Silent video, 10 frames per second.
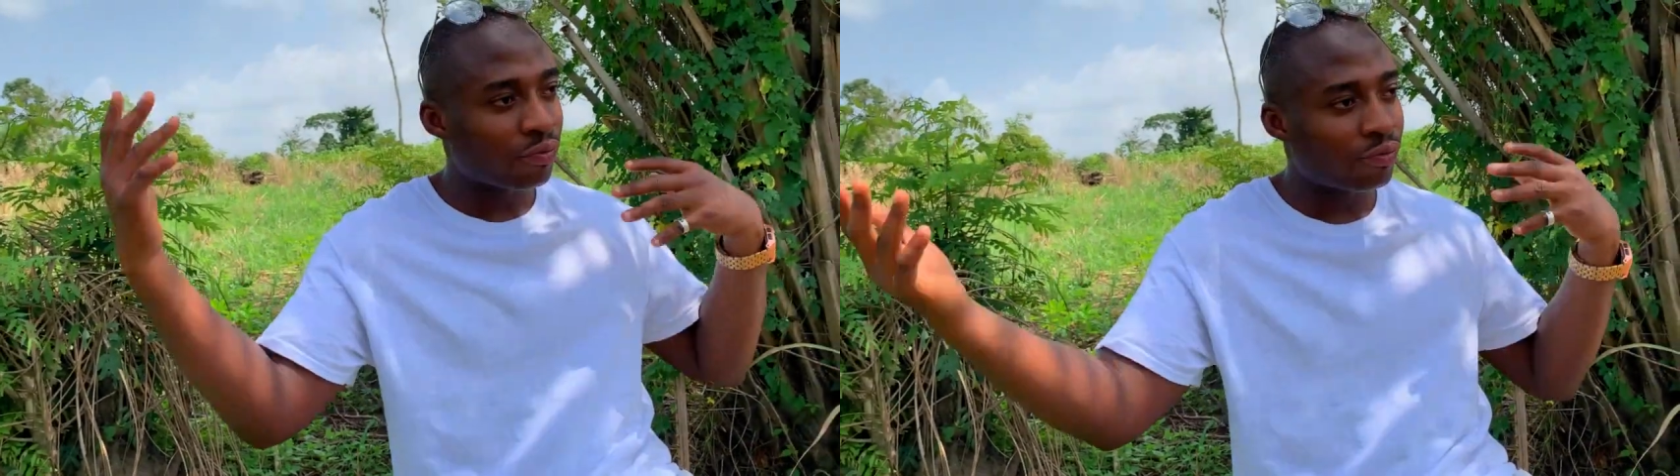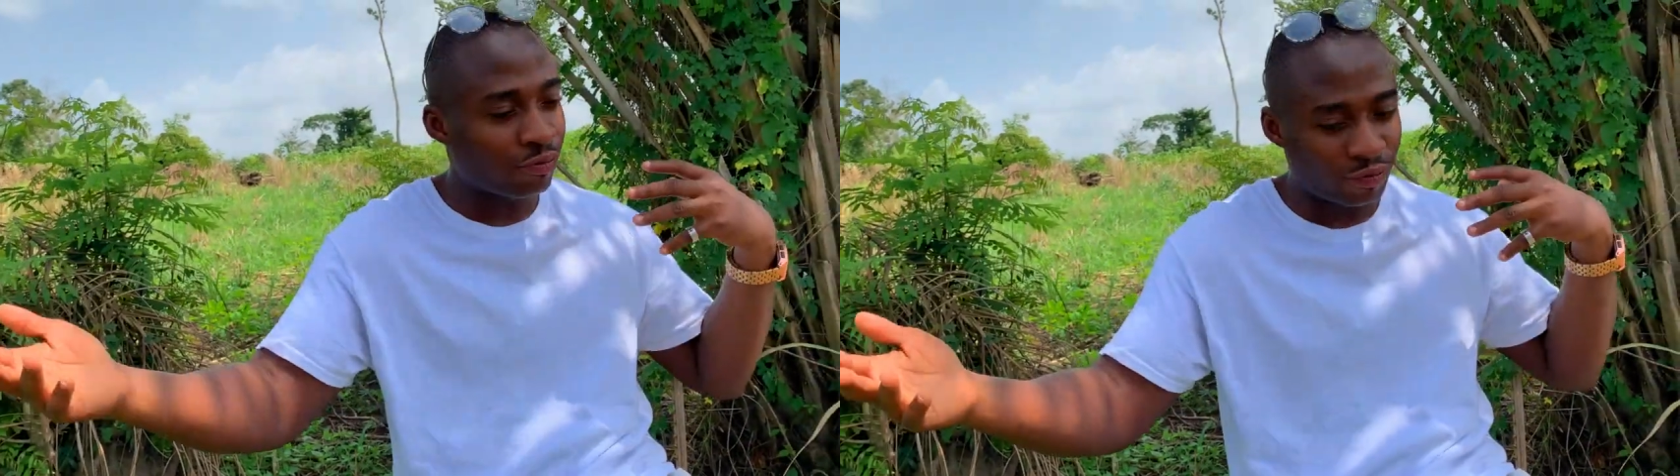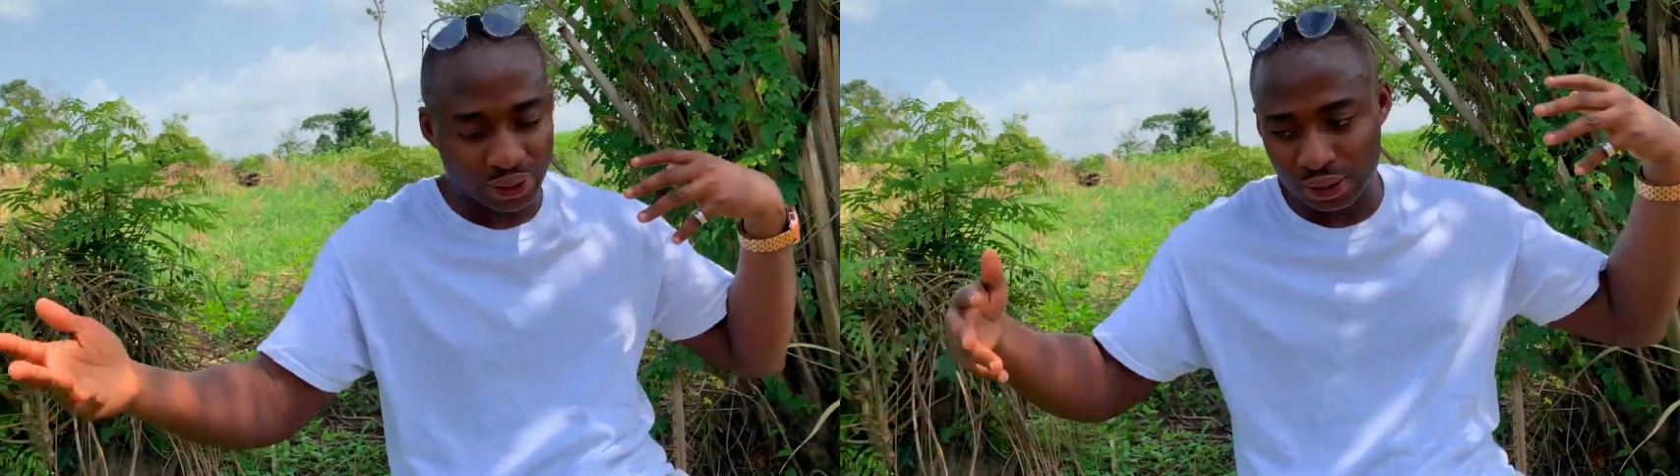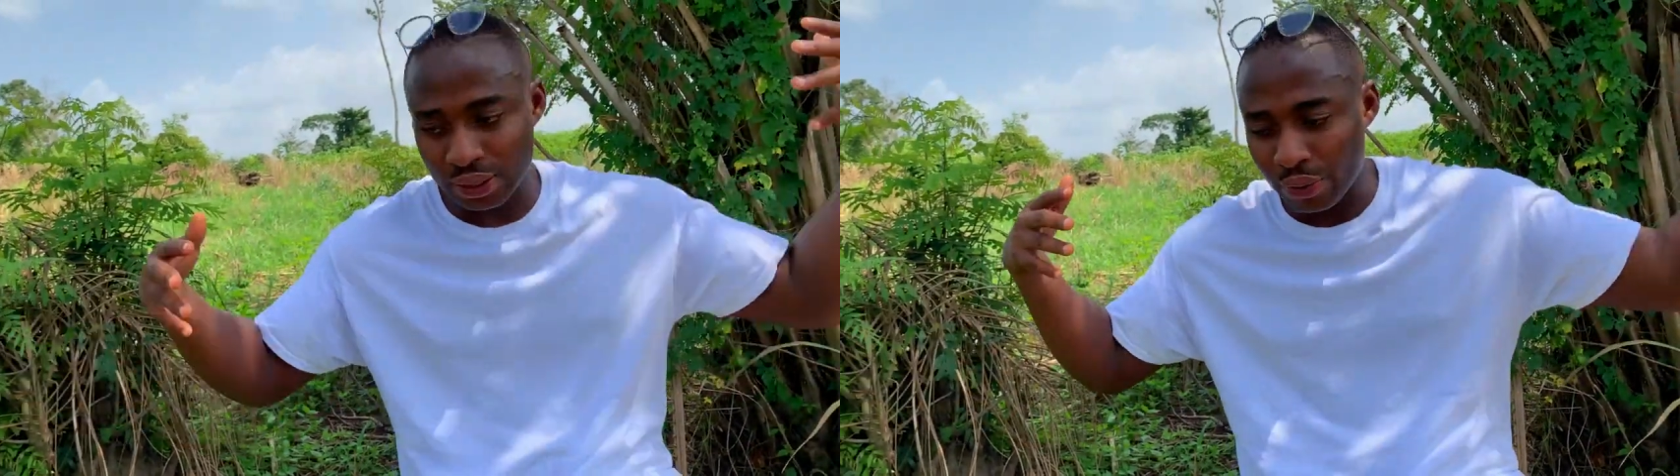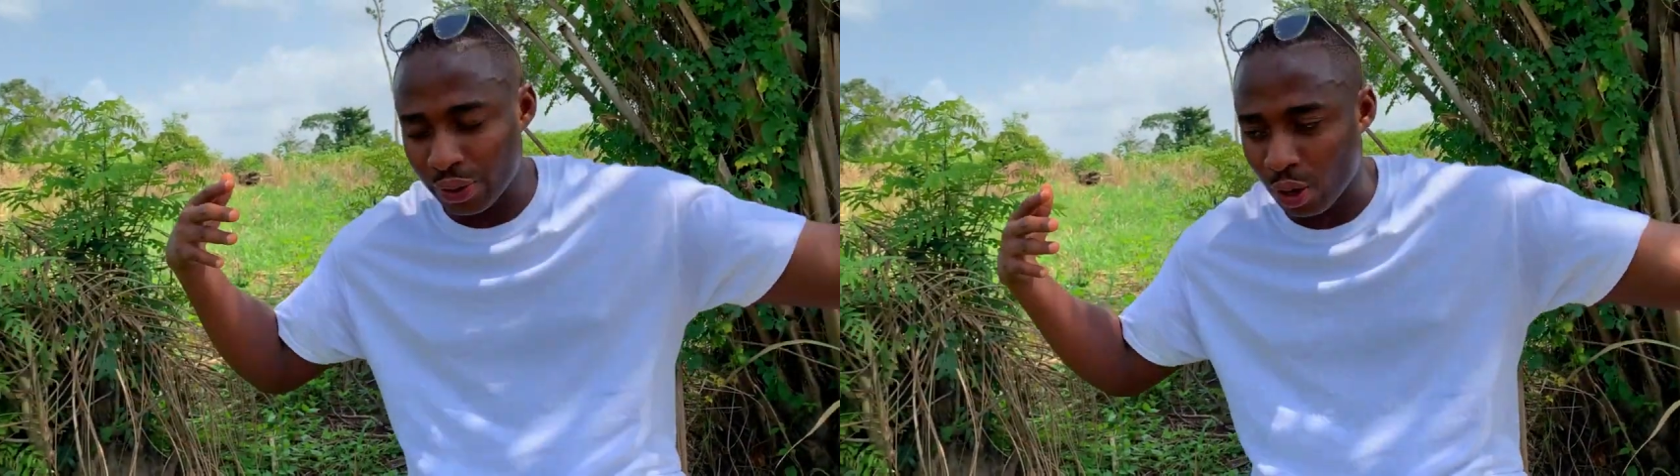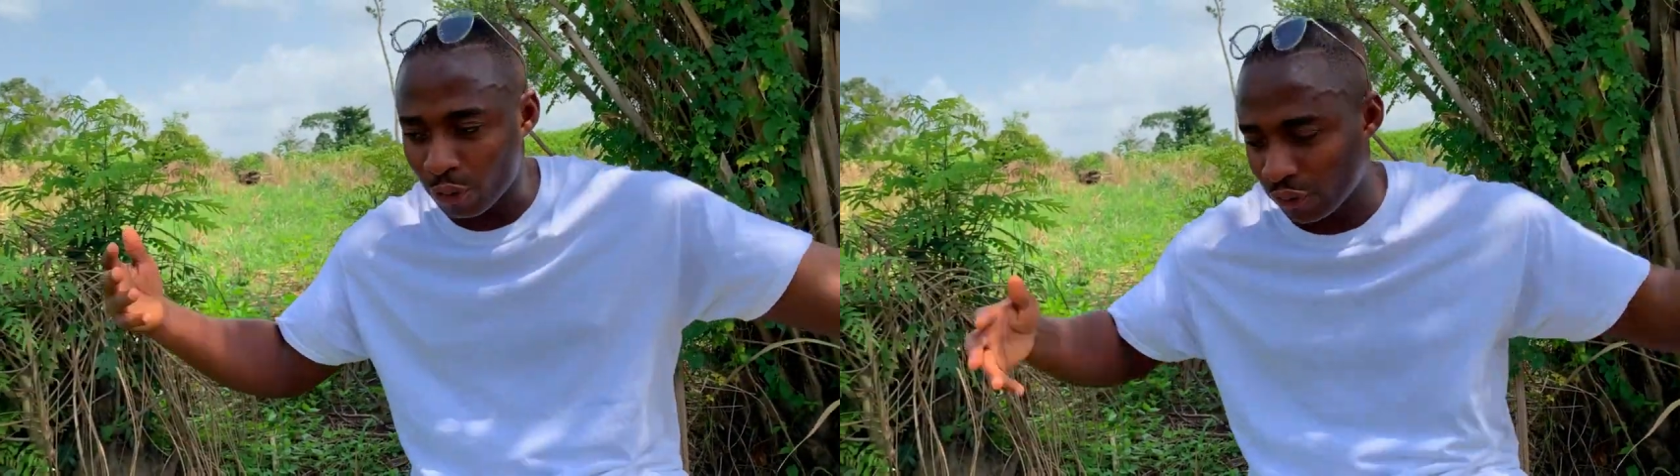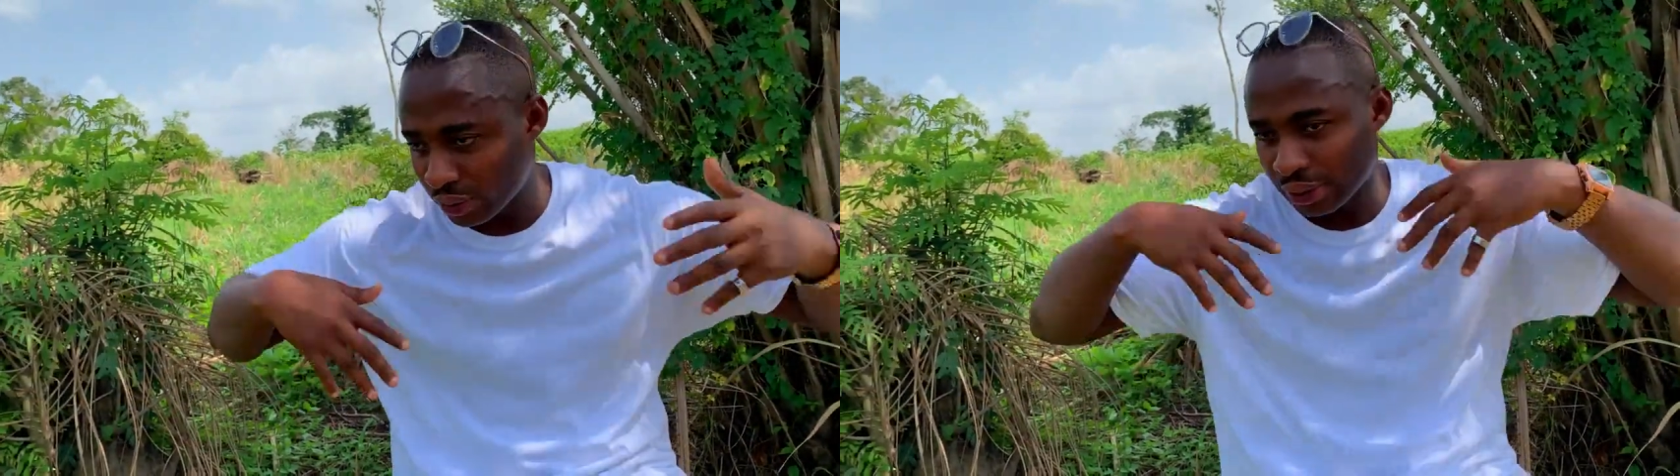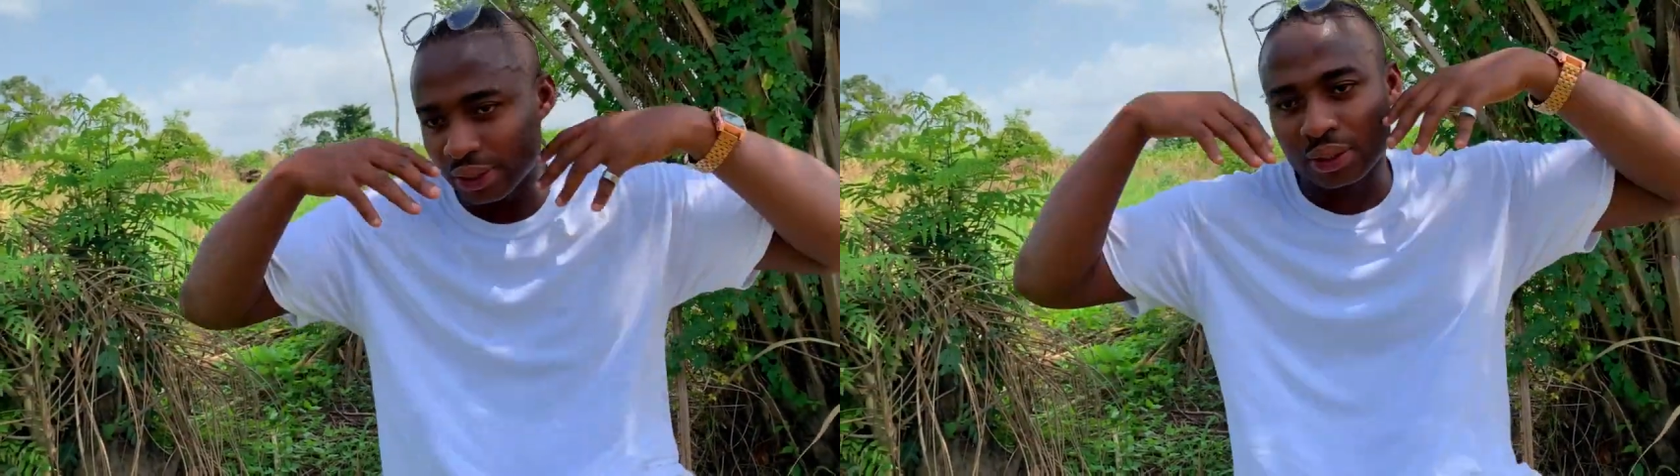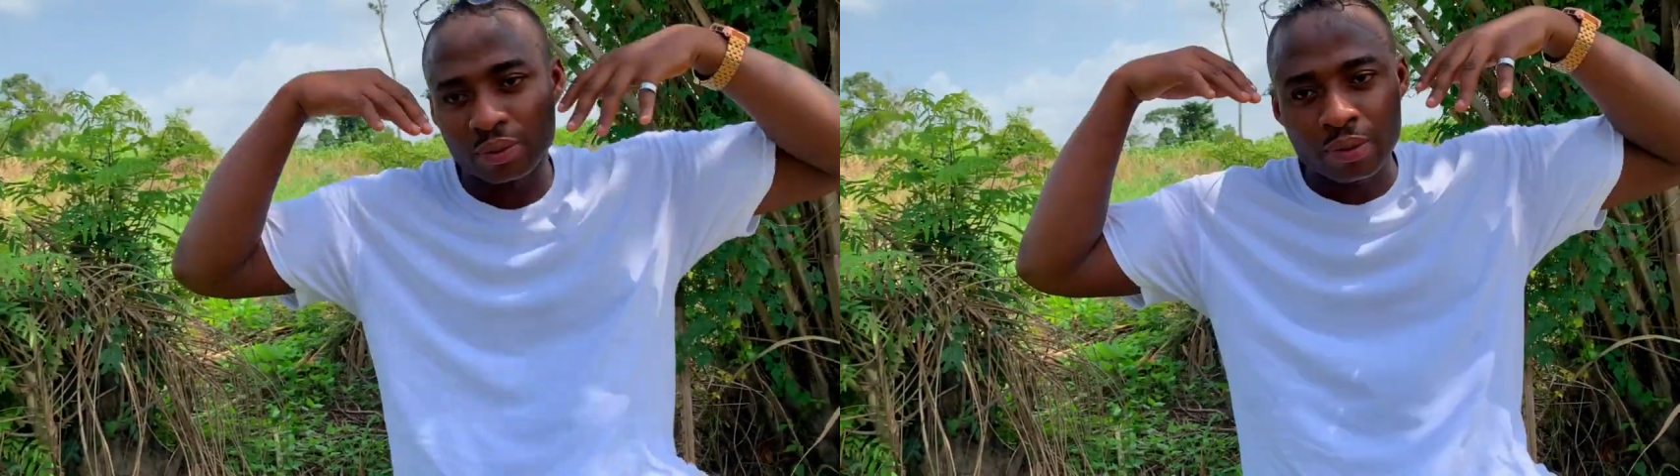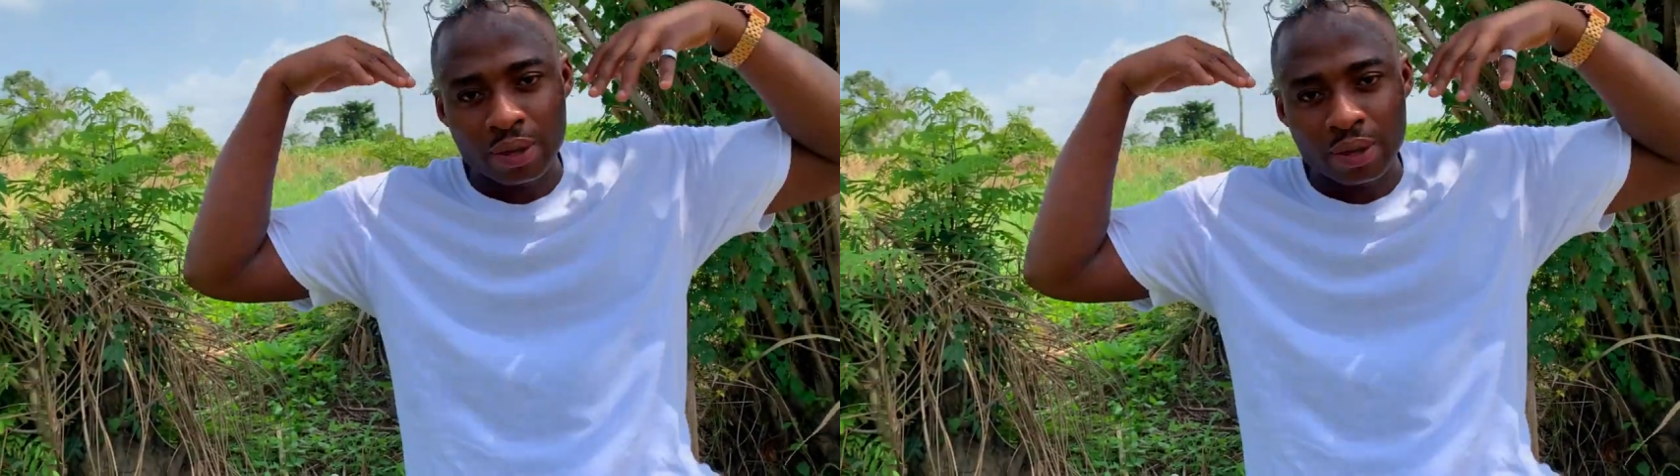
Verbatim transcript: veterinary officers,